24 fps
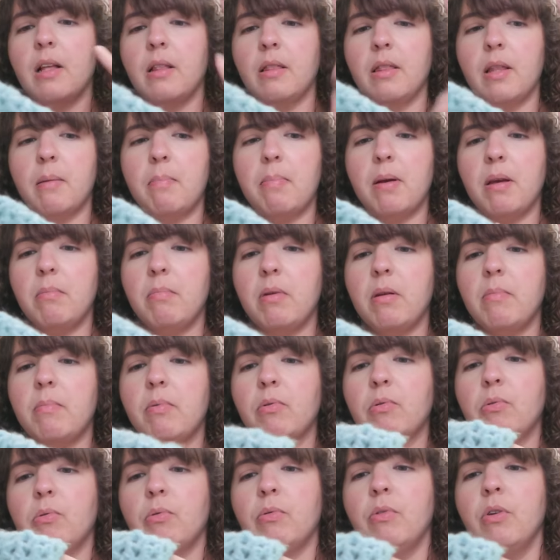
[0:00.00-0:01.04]
the baby
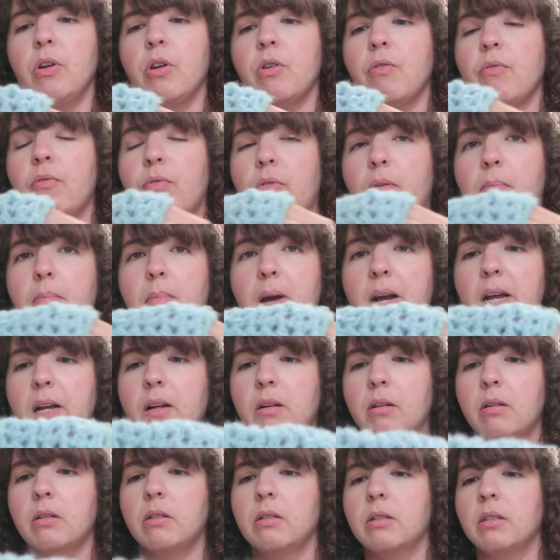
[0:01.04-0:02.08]
blue from
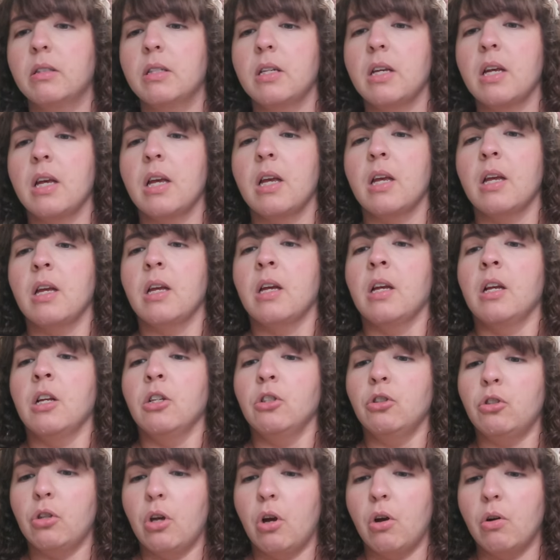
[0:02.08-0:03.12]
Michael's.
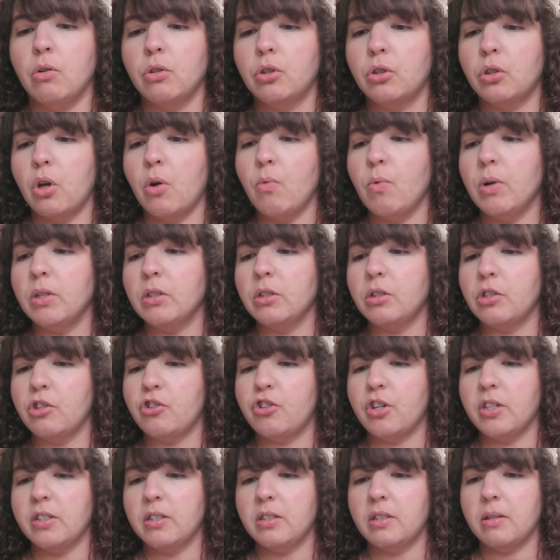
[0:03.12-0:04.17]
So someone
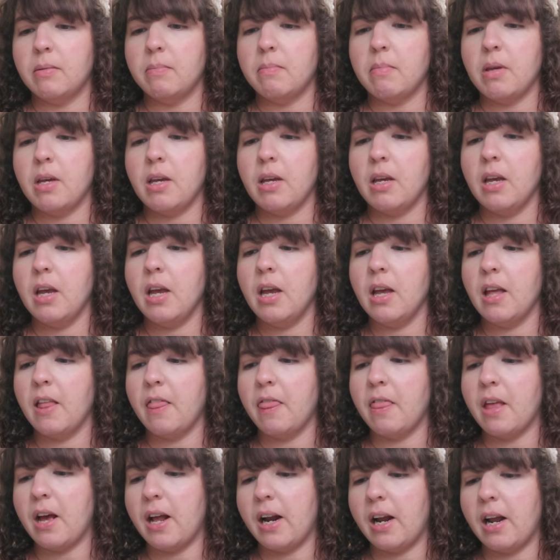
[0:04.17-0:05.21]
suggested me
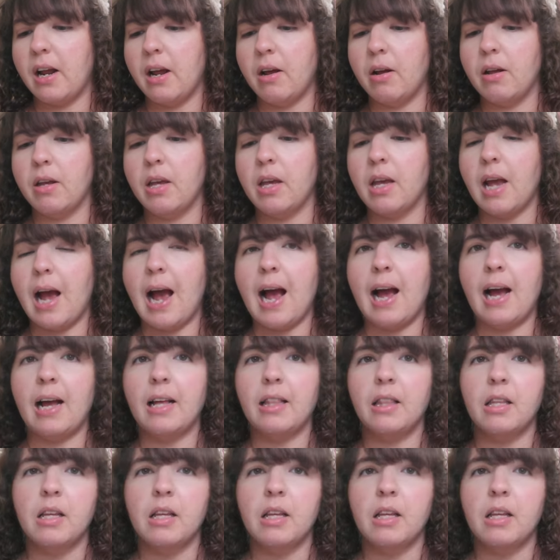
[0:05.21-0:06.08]
that I add